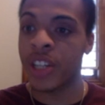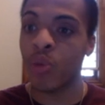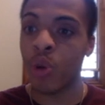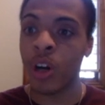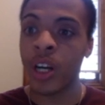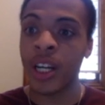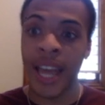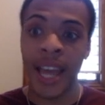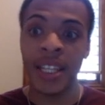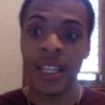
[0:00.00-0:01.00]
where
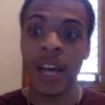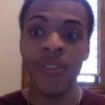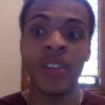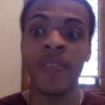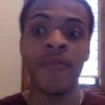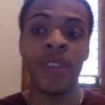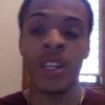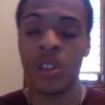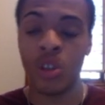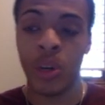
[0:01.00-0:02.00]
K is 11,
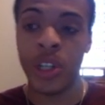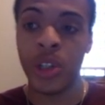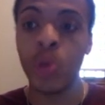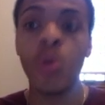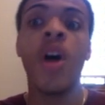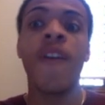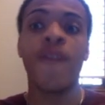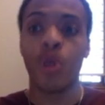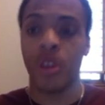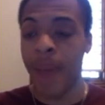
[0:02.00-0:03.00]
V is 22
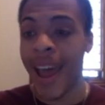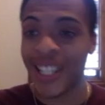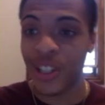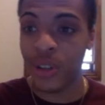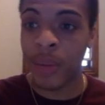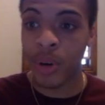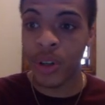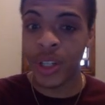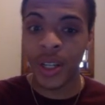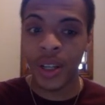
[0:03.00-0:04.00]
for the master
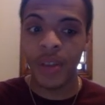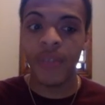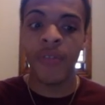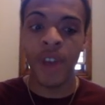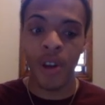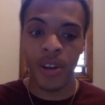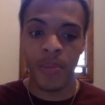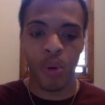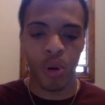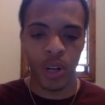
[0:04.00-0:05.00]
numbers. Very
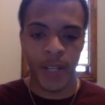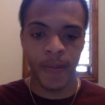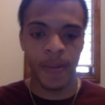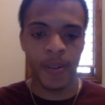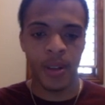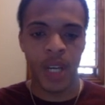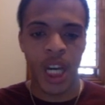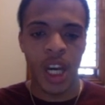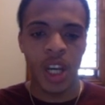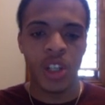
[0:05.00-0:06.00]
important.
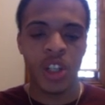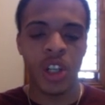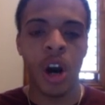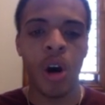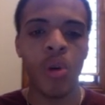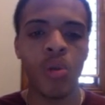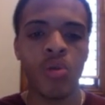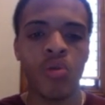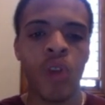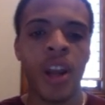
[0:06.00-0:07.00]
So
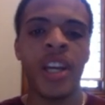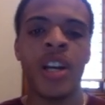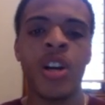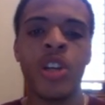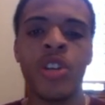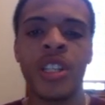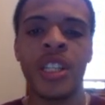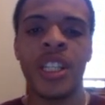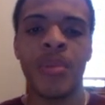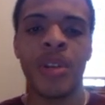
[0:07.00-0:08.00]
right here, you can
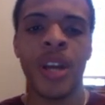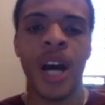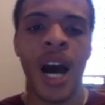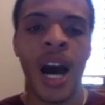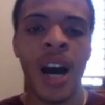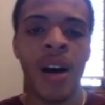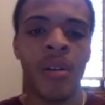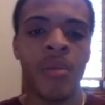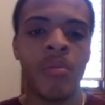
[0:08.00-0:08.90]
see some of the, uh,